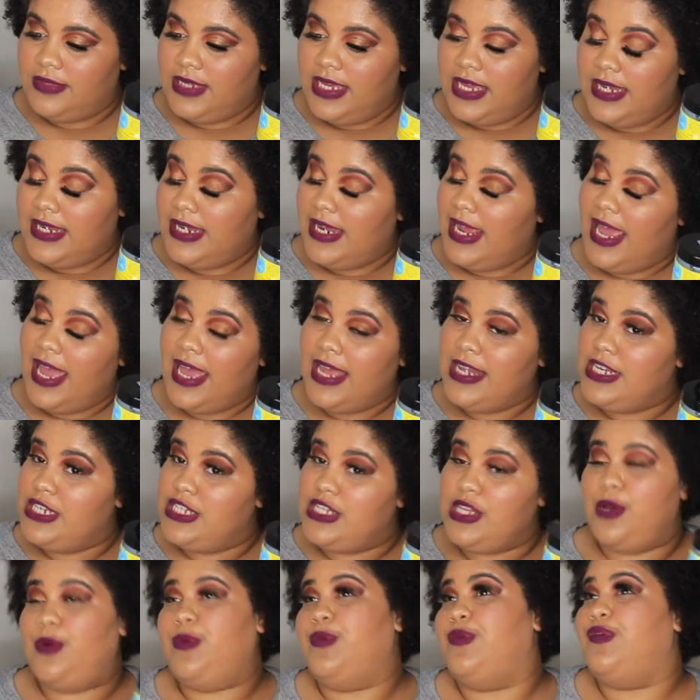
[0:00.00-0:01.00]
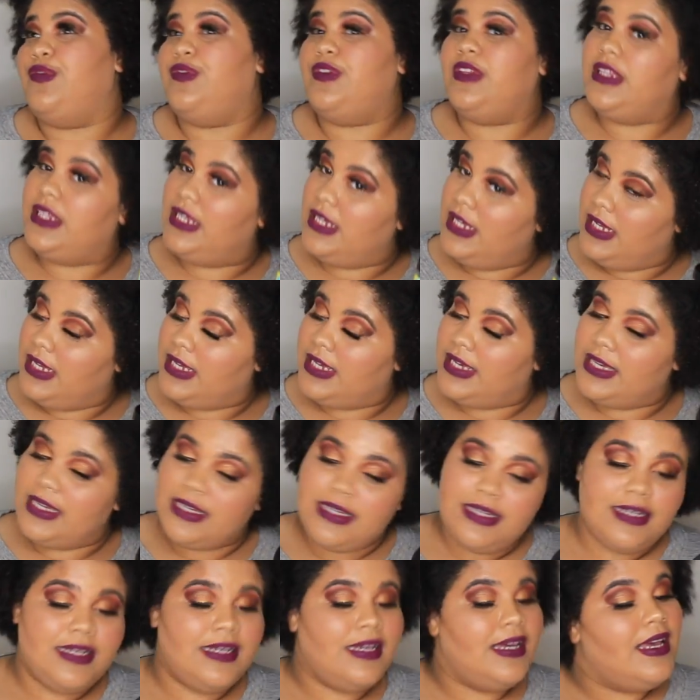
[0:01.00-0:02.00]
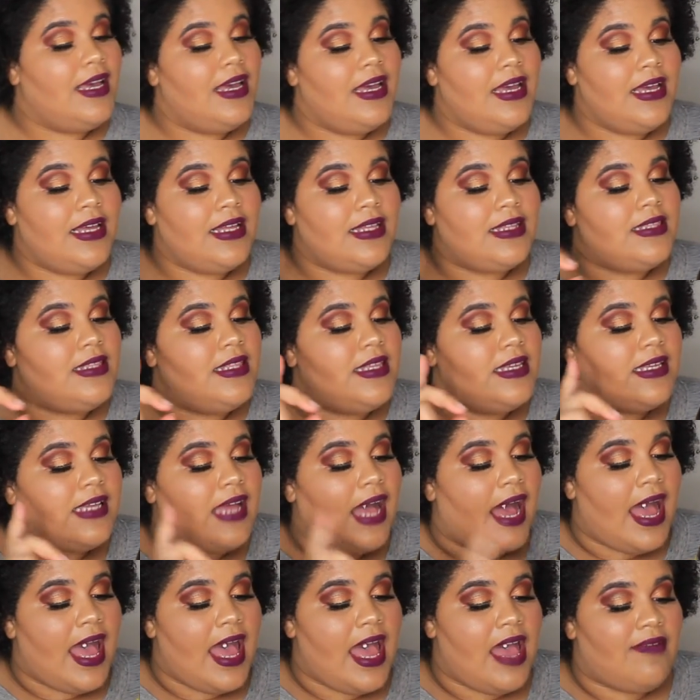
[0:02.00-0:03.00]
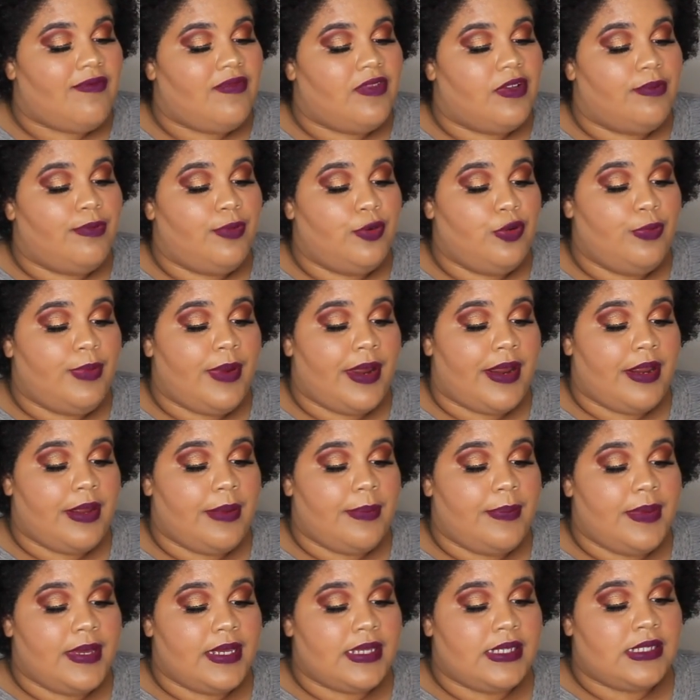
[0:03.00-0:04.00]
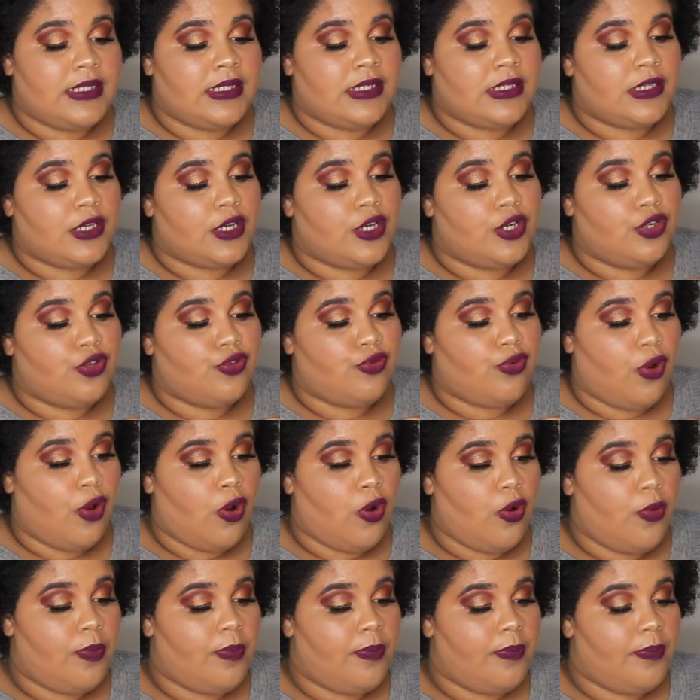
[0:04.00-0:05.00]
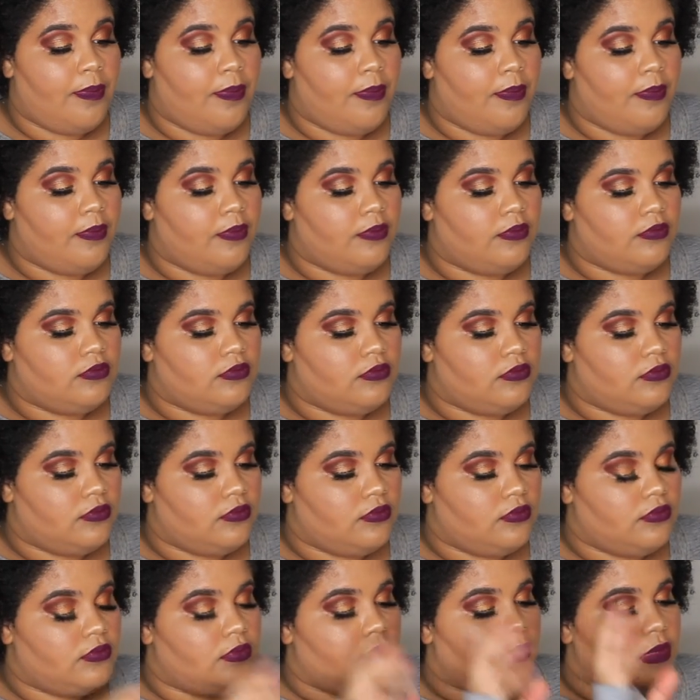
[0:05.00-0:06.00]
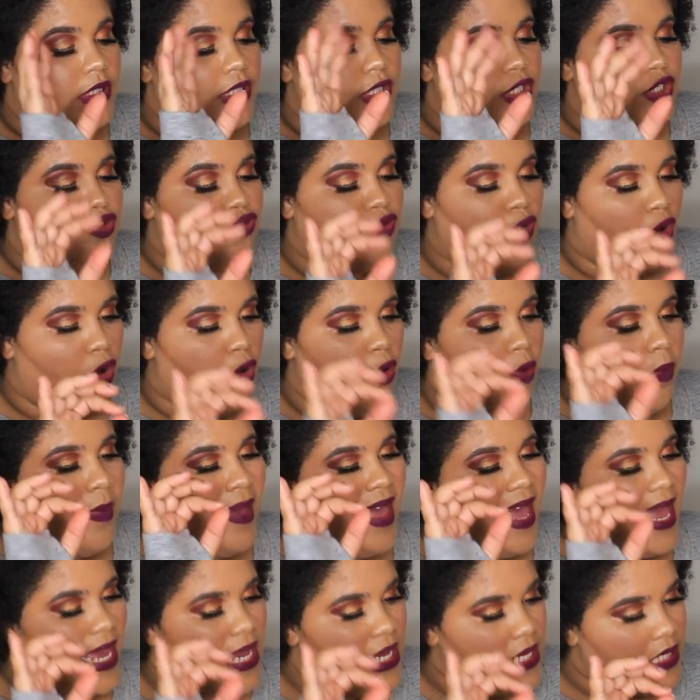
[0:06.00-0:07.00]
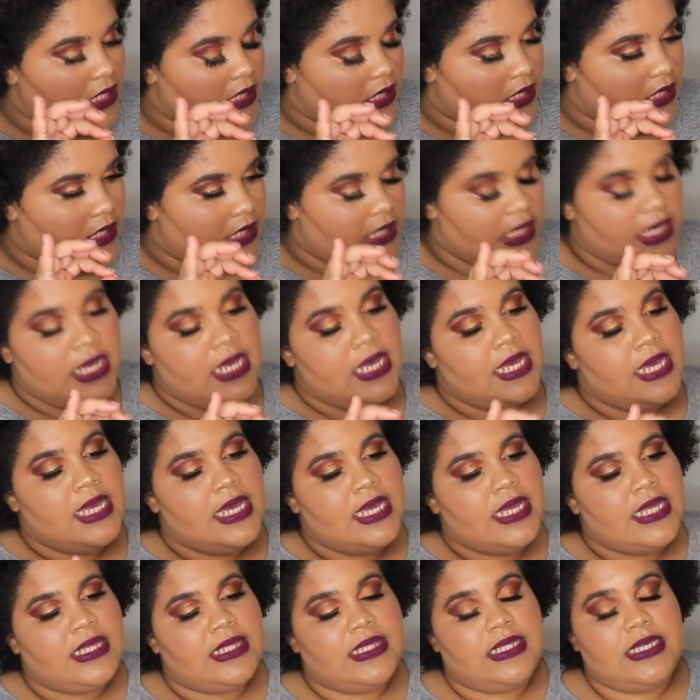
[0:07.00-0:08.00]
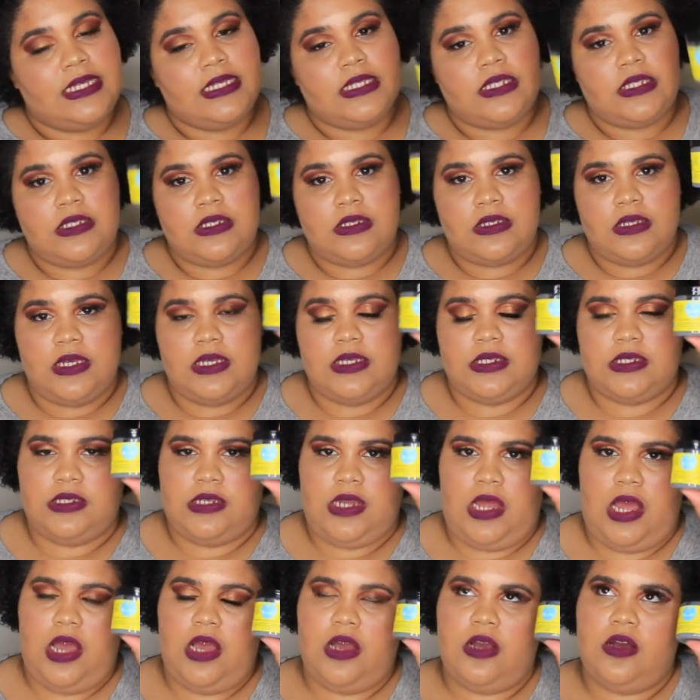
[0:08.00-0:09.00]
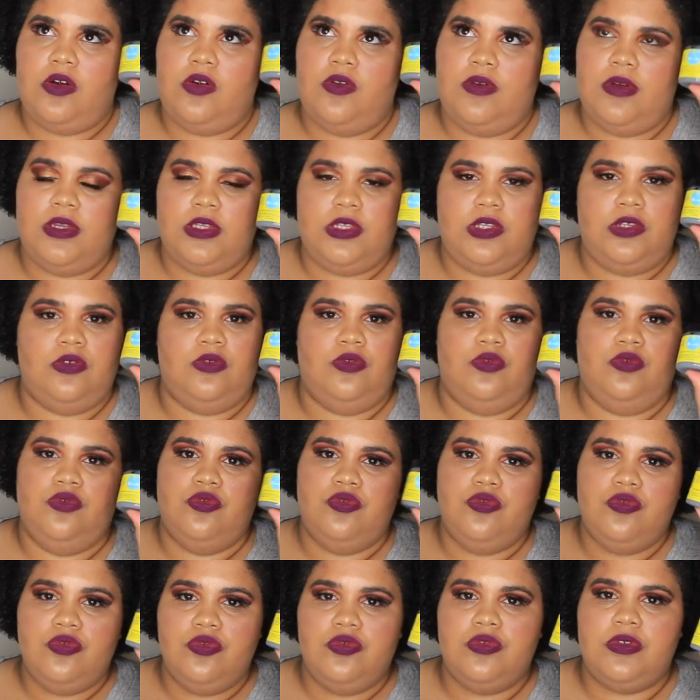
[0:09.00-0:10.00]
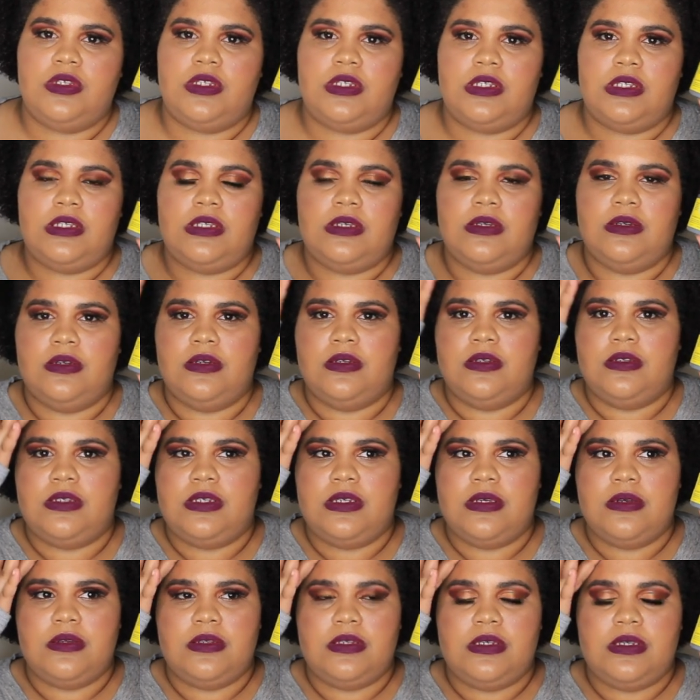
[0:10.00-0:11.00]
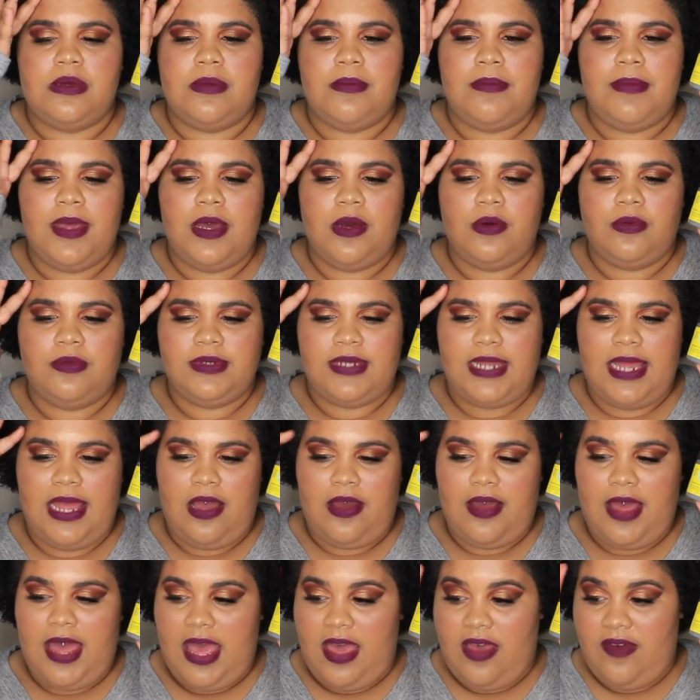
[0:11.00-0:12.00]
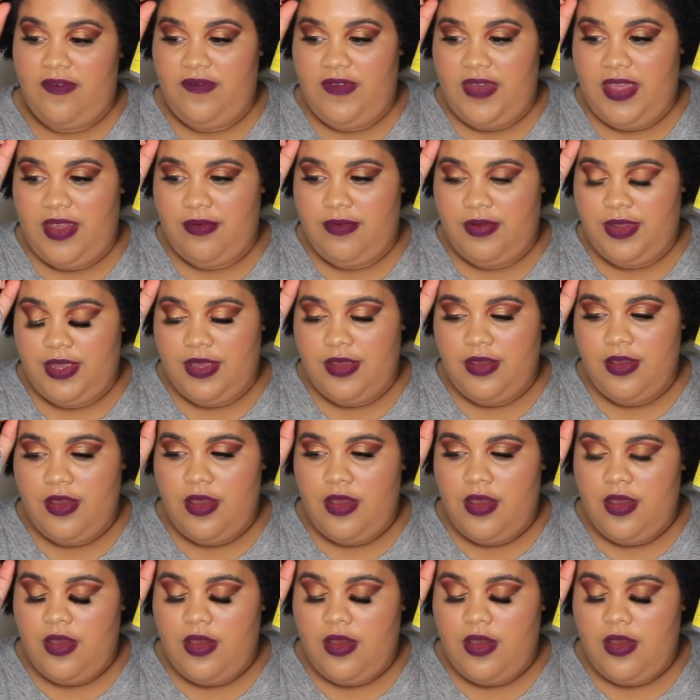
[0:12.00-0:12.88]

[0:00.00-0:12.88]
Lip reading: get their edges on fleek, I have the Blueberry Bis Control Paste. This is not going to ooze to melt down. I have very